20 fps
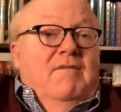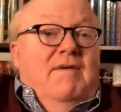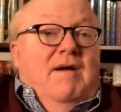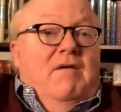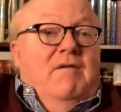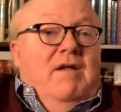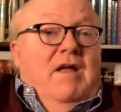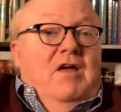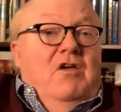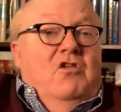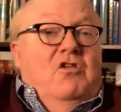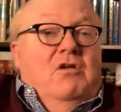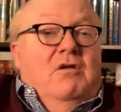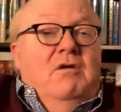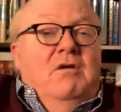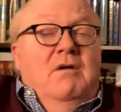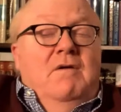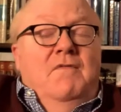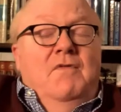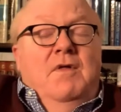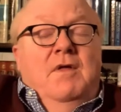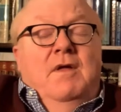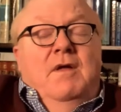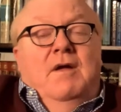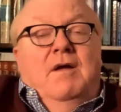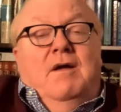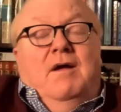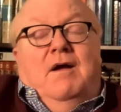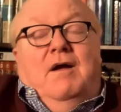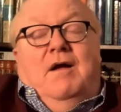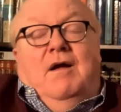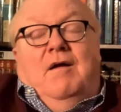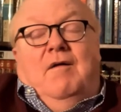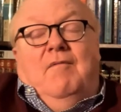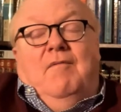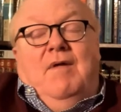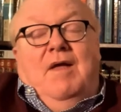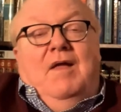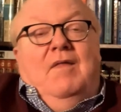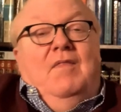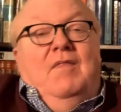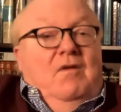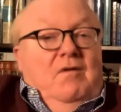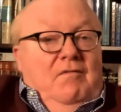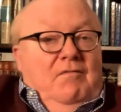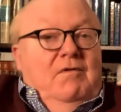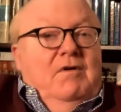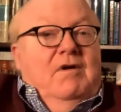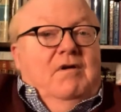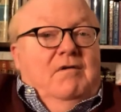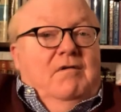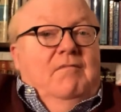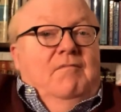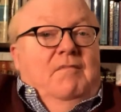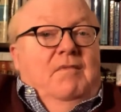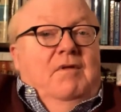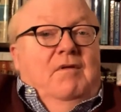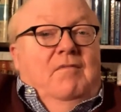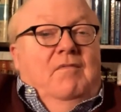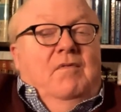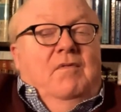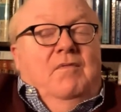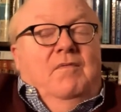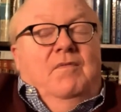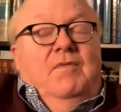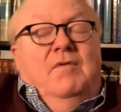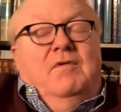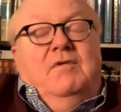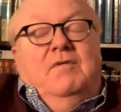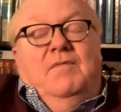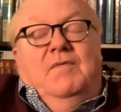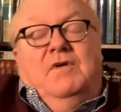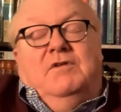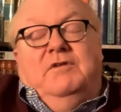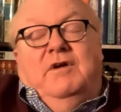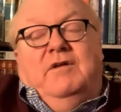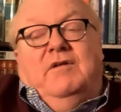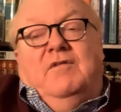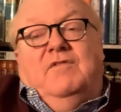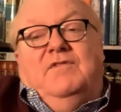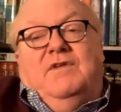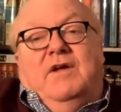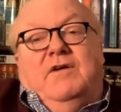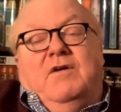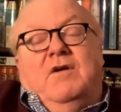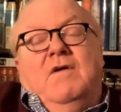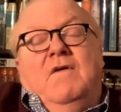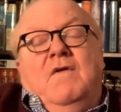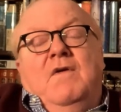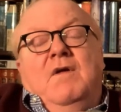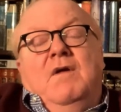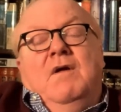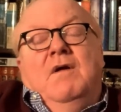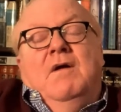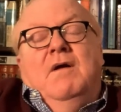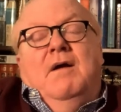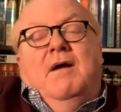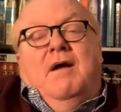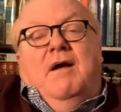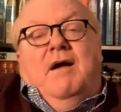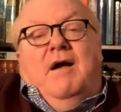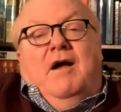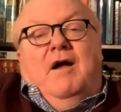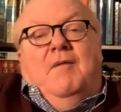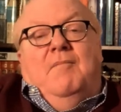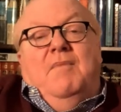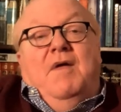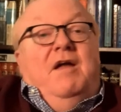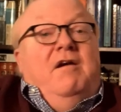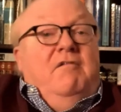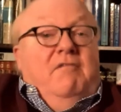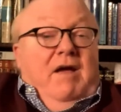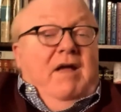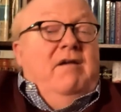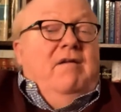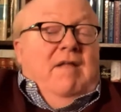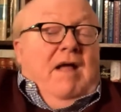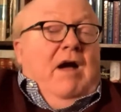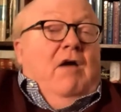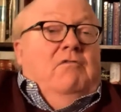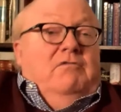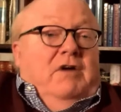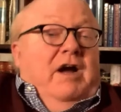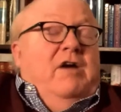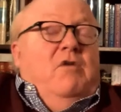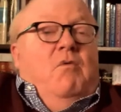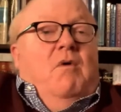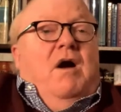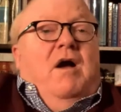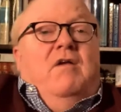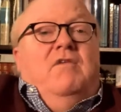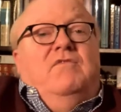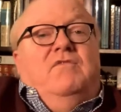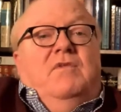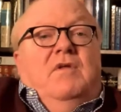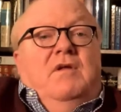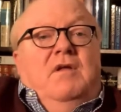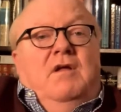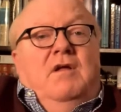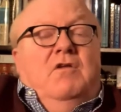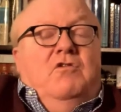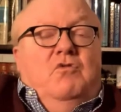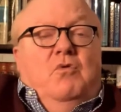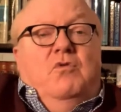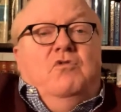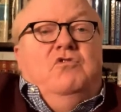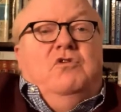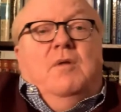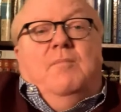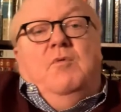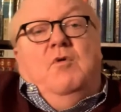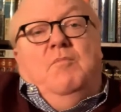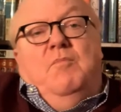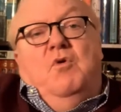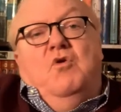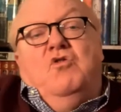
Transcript: Foundation um, and the, the, the, Clinton Center, um, and, and now likewise the uh, George W.